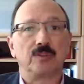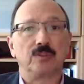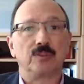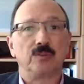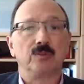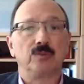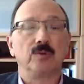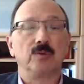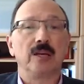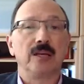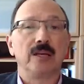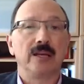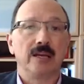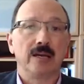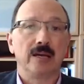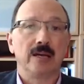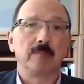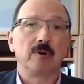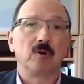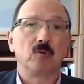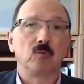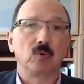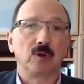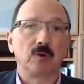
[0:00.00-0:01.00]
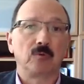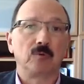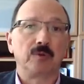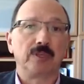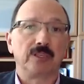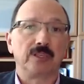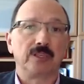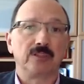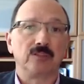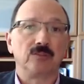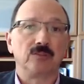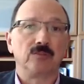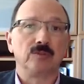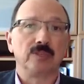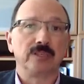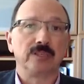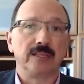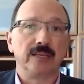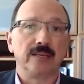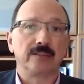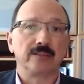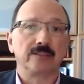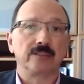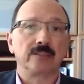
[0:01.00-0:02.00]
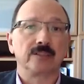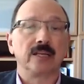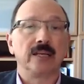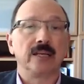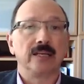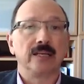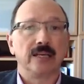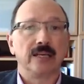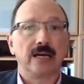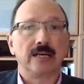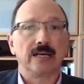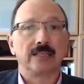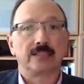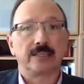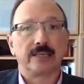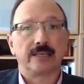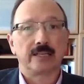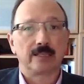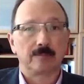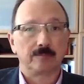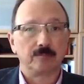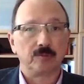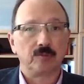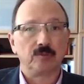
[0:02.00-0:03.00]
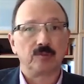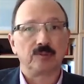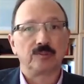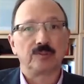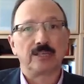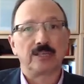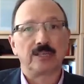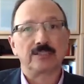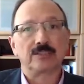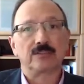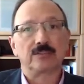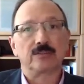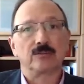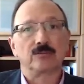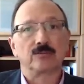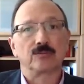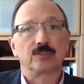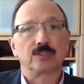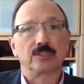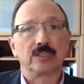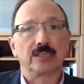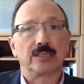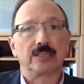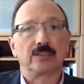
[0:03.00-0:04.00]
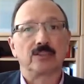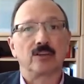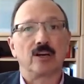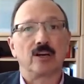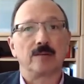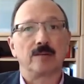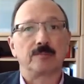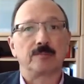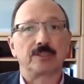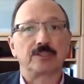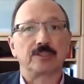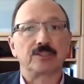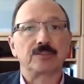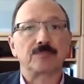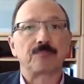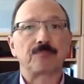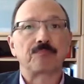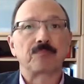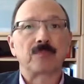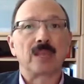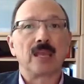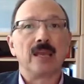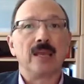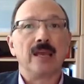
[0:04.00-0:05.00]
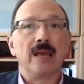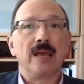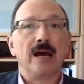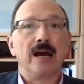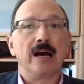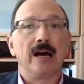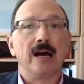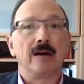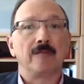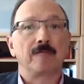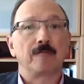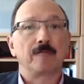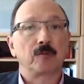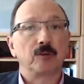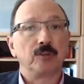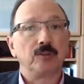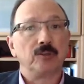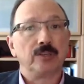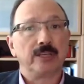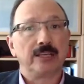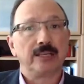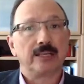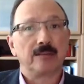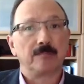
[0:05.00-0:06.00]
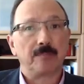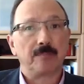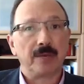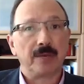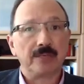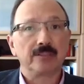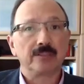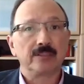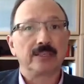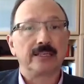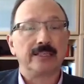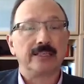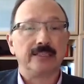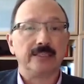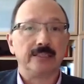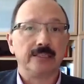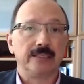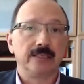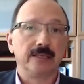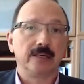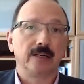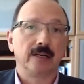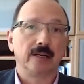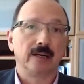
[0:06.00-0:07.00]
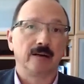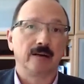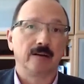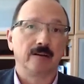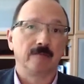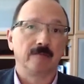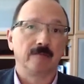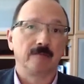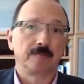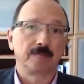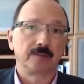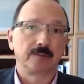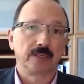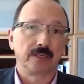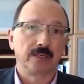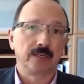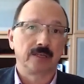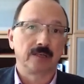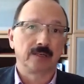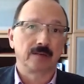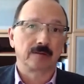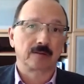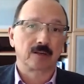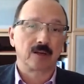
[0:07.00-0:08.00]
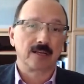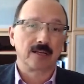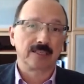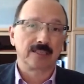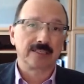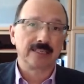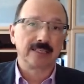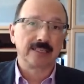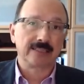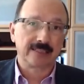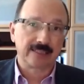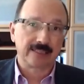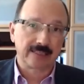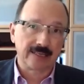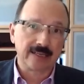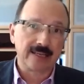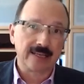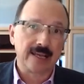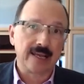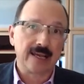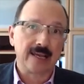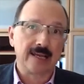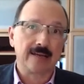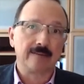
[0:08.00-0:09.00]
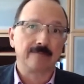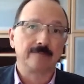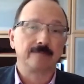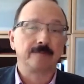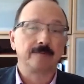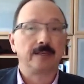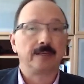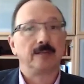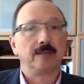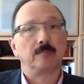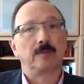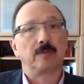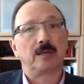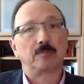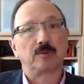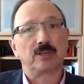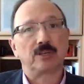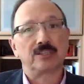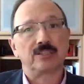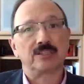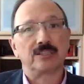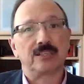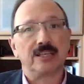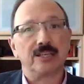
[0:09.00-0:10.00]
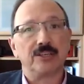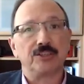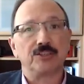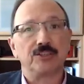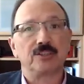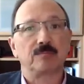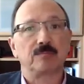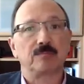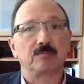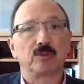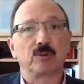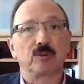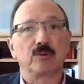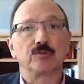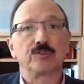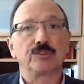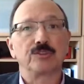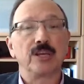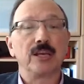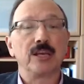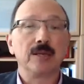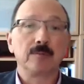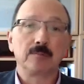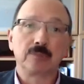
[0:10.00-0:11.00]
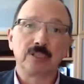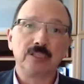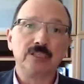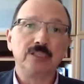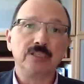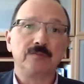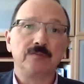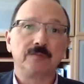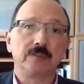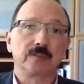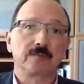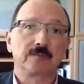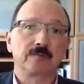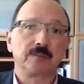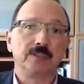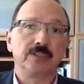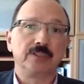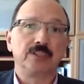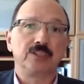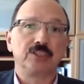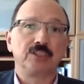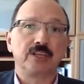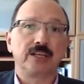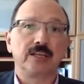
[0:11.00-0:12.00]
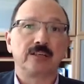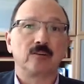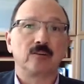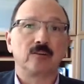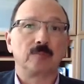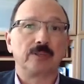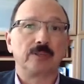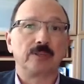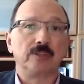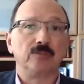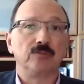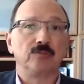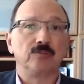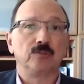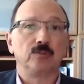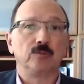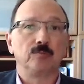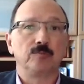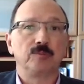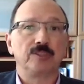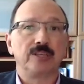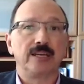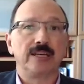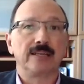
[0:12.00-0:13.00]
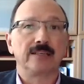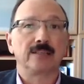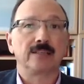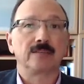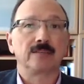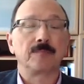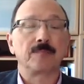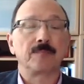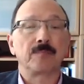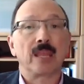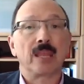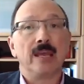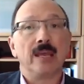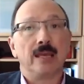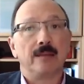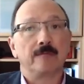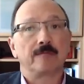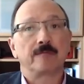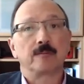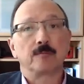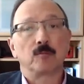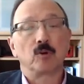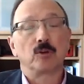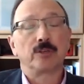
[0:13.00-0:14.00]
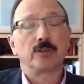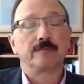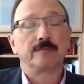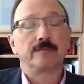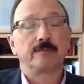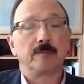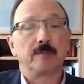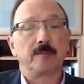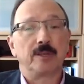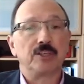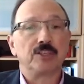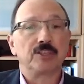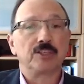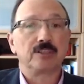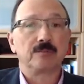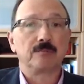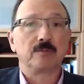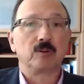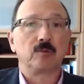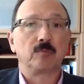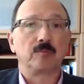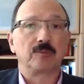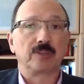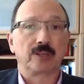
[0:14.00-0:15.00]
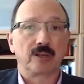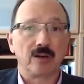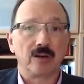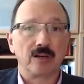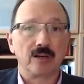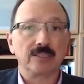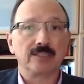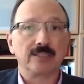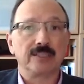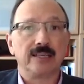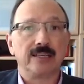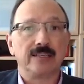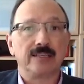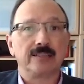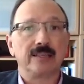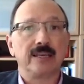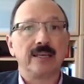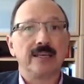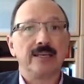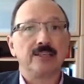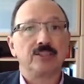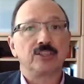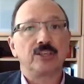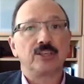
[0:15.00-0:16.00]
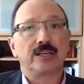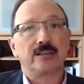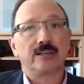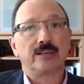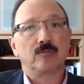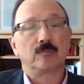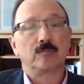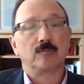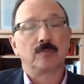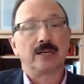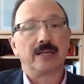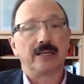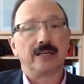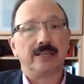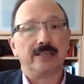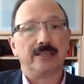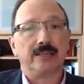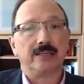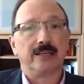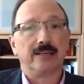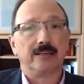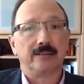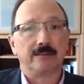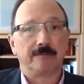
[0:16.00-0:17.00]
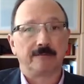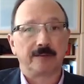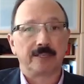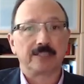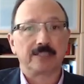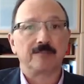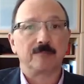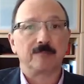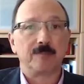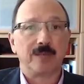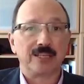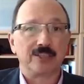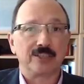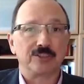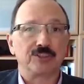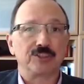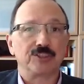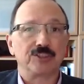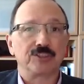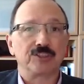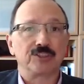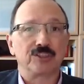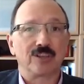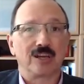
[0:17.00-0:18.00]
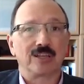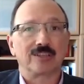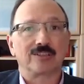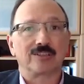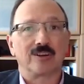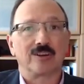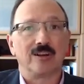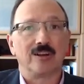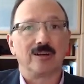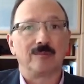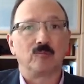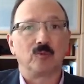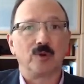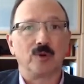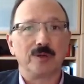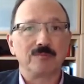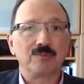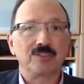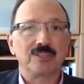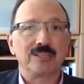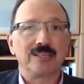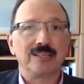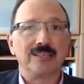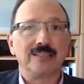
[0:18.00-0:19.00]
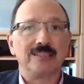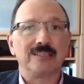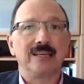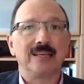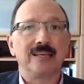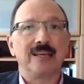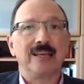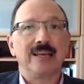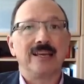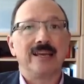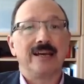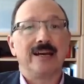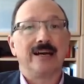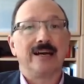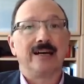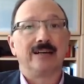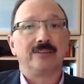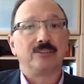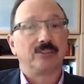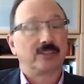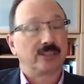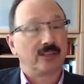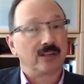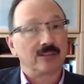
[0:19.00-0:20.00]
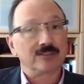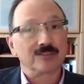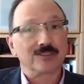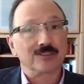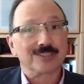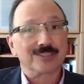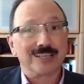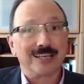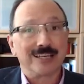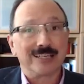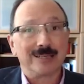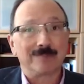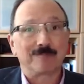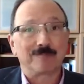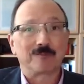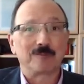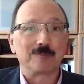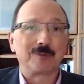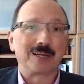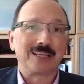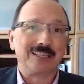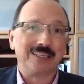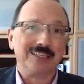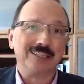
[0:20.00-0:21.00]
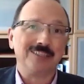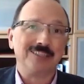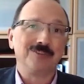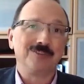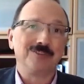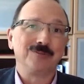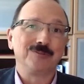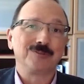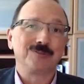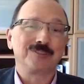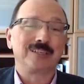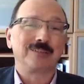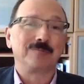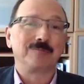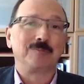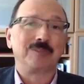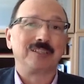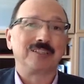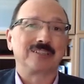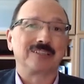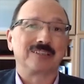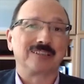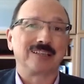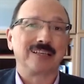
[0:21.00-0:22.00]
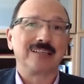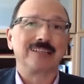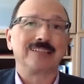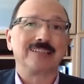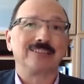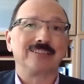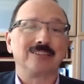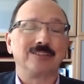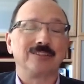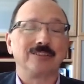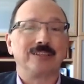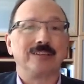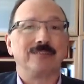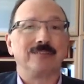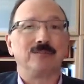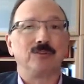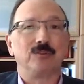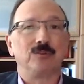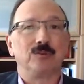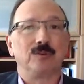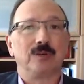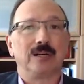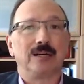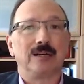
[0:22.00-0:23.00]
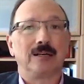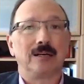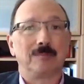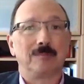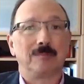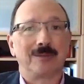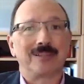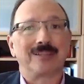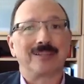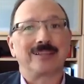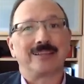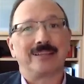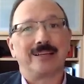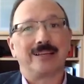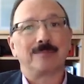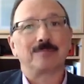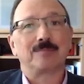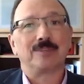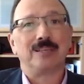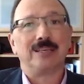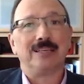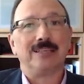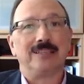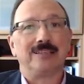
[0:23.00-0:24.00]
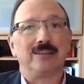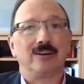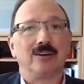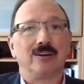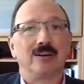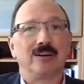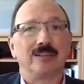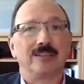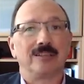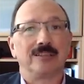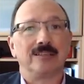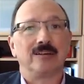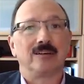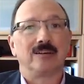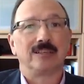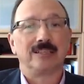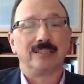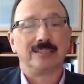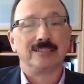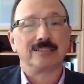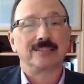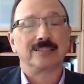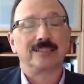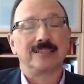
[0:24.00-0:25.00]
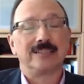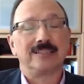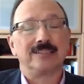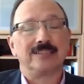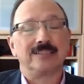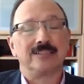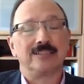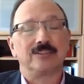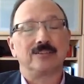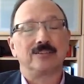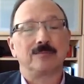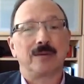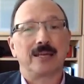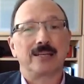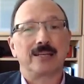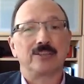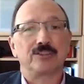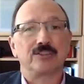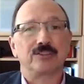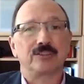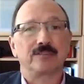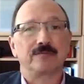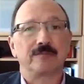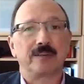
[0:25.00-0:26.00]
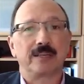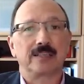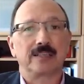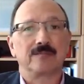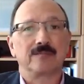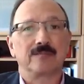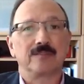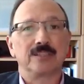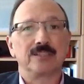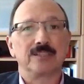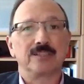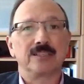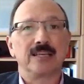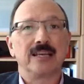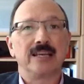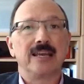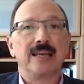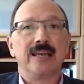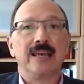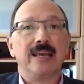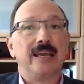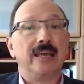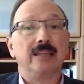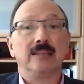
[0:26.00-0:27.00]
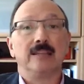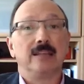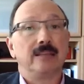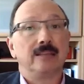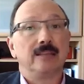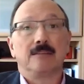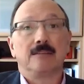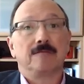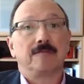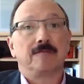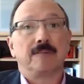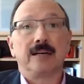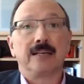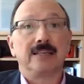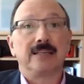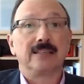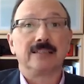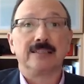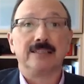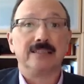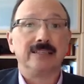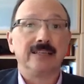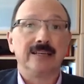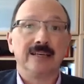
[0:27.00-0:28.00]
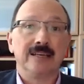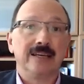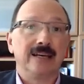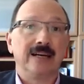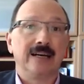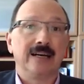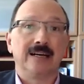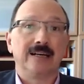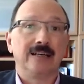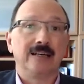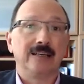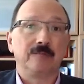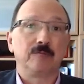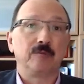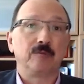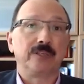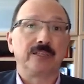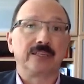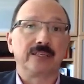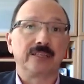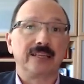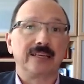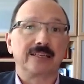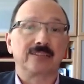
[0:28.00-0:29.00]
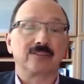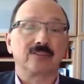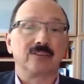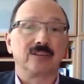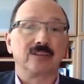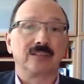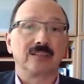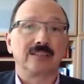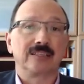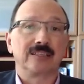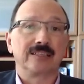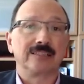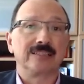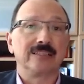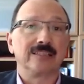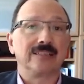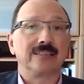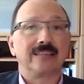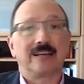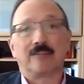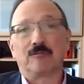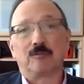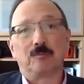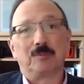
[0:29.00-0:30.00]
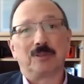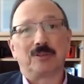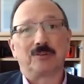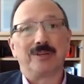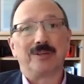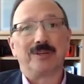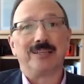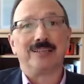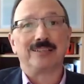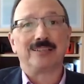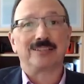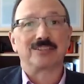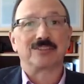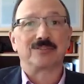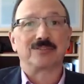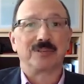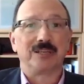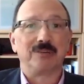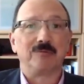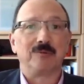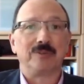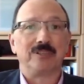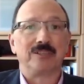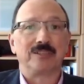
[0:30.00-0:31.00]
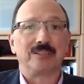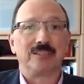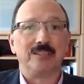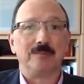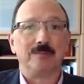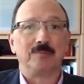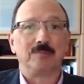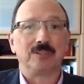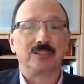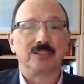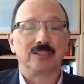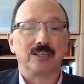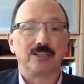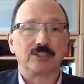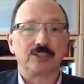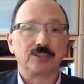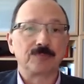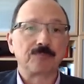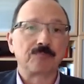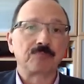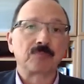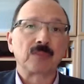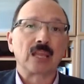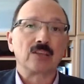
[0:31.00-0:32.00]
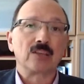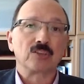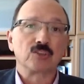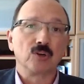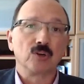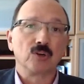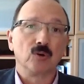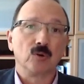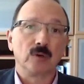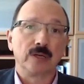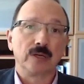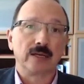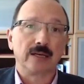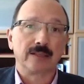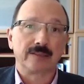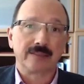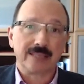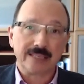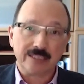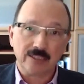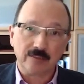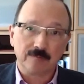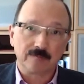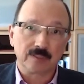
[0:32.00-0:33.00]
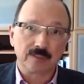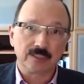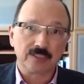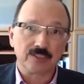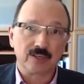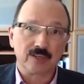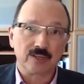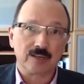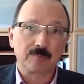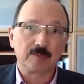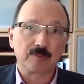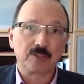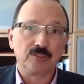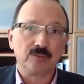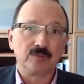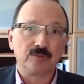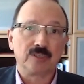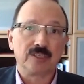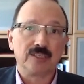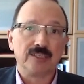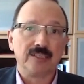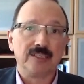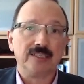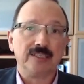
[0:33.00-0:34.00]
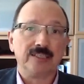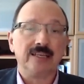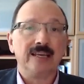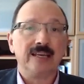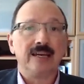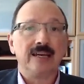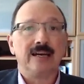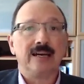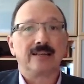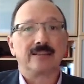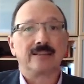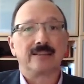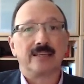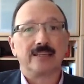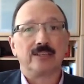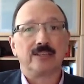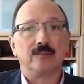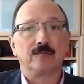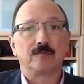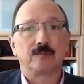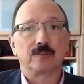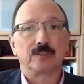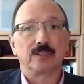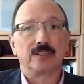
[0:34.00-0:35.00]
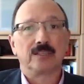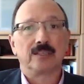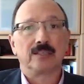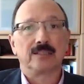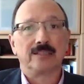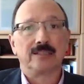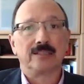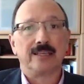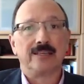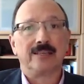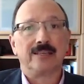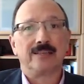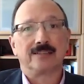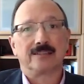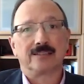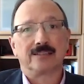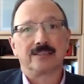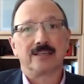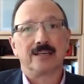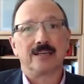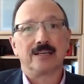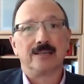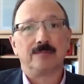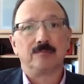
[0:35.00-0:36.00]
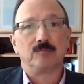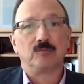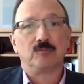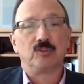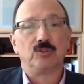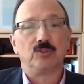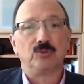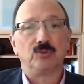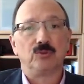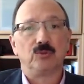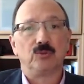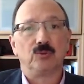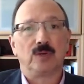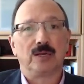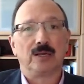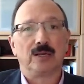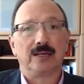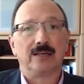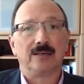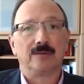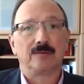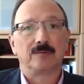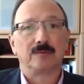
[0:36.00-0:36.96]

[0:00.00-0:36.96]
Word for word: you about what we can do together uh, to help you address those uh, topics. Uh, for you to get a better idea of the content that I have and my presentation approach, please feel free to check out my YouTube channel. And for more information about the content, check out my uh, effectivemanagers.com website. Uh, you can also sign up for my e-news. I'd be delighted to give you a, a, monthly update on, on insights into manager effectiveness. And, and then finally, uh, if we connect on LinkedIn, that would be great. It's a great way to keep in touch. So uh, thank you for this opportunity. Uh, thank you for the the taking the time to uh,